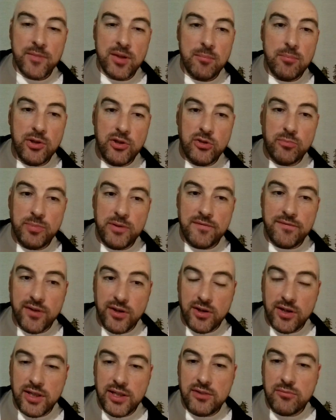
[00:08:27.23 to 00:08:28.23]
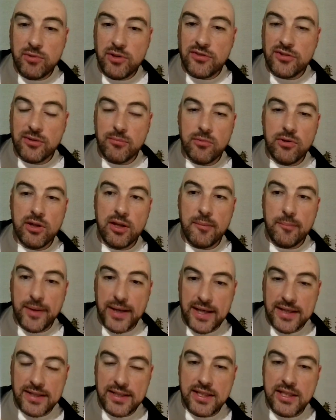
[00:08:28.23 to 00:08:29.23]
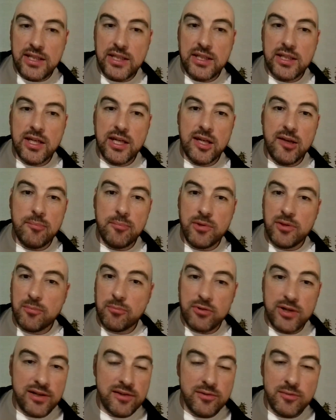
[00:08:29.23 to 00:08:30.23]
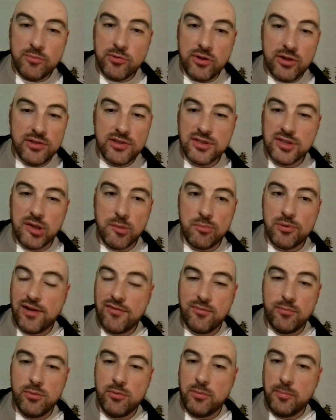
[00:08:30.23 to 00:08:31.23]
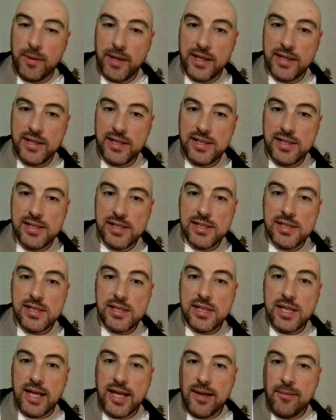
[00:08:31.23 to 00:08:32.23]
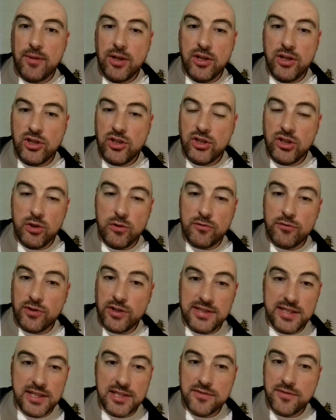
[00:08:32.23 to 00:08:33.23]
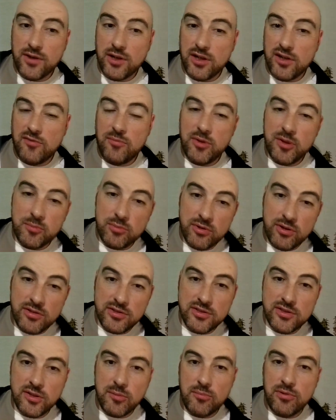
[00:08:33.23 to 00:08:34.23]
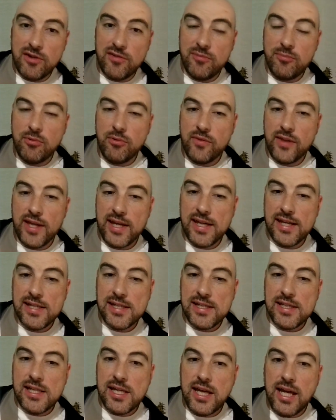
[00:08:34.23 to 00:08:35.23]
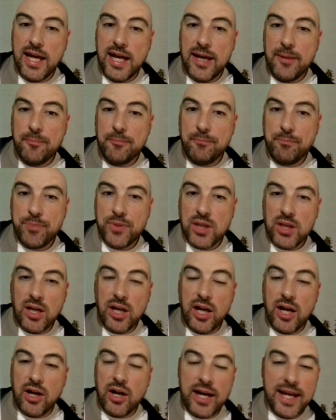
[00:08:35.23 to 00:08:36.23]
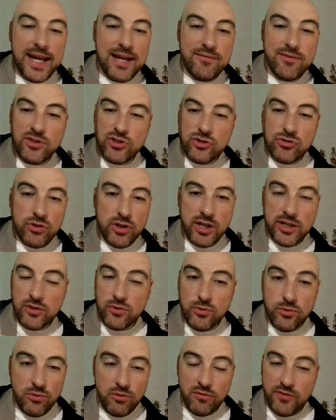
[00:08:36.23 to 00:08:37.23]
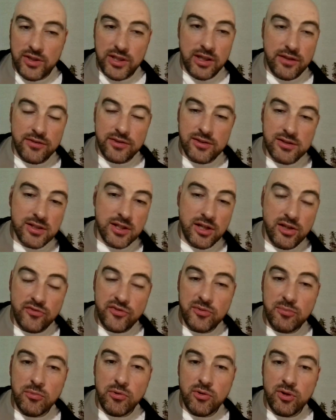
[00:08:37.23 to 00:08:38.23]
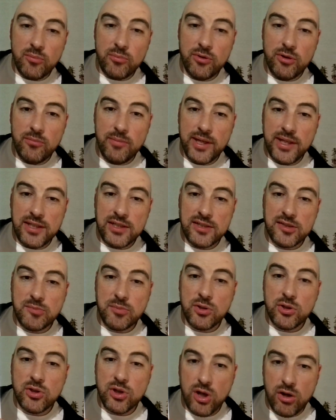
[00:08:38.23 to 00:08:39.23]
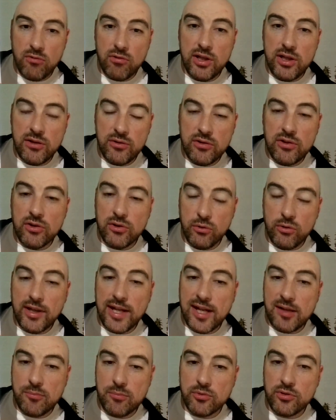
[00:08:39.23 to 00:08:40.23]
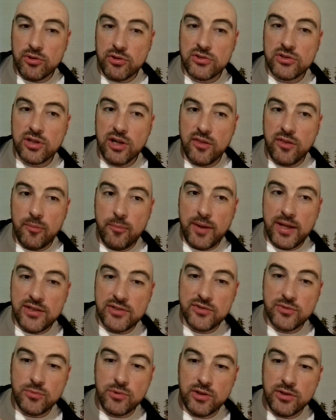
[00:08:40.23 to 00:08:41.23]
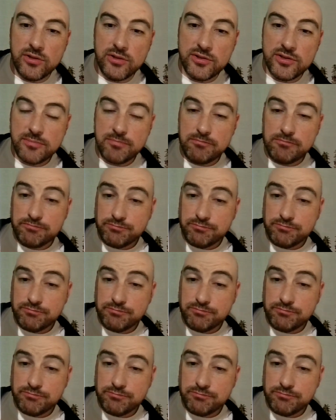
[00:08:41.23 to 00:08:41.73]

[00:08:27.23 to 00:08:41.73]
But you'd be fine with someone like Paddy, but the prices aren't preferable with Paddy. And you could do it 365, but the prices aren't preferable there. I haven't tried all of the other kind of smaller bookmakers, but Coral or Ladbrokes are the best ones.